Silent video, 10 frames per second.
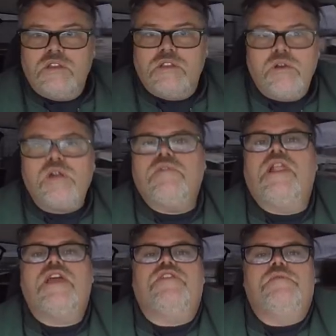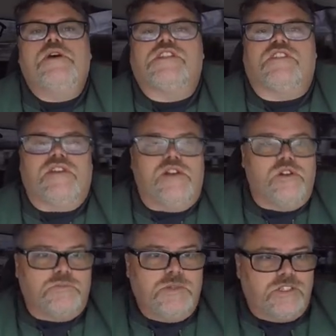Welcome to Life with BillSiff. I'm your
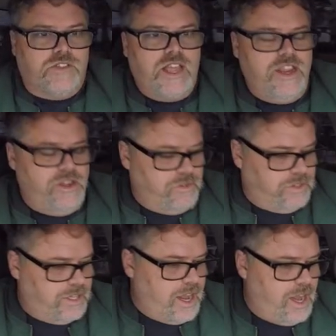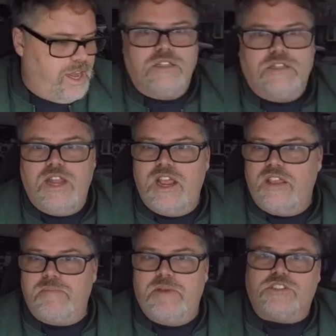host, BillSiff. How are you doing today? Today
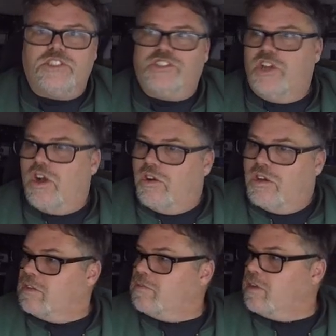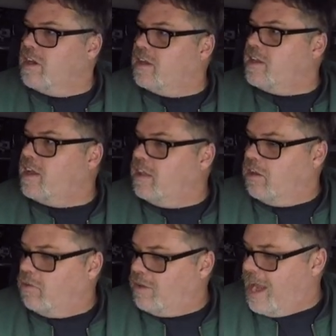on the BillSiff Show, we're going to take a
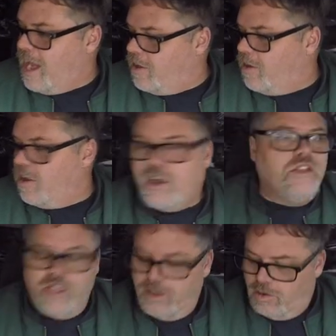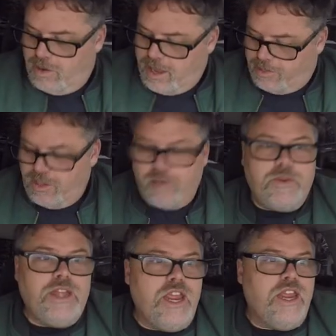little gander and go get something
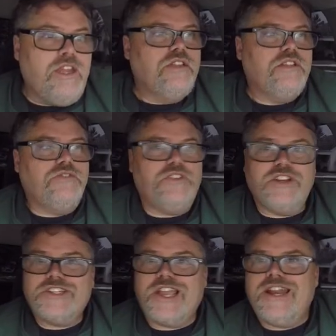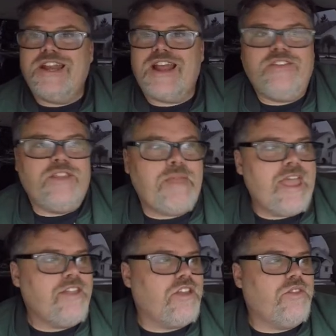we need to finish tightening down them
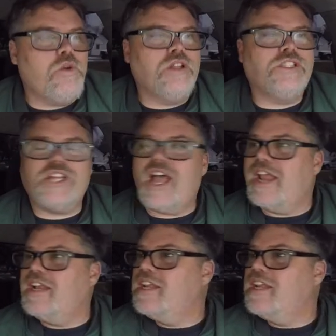heads on the one side.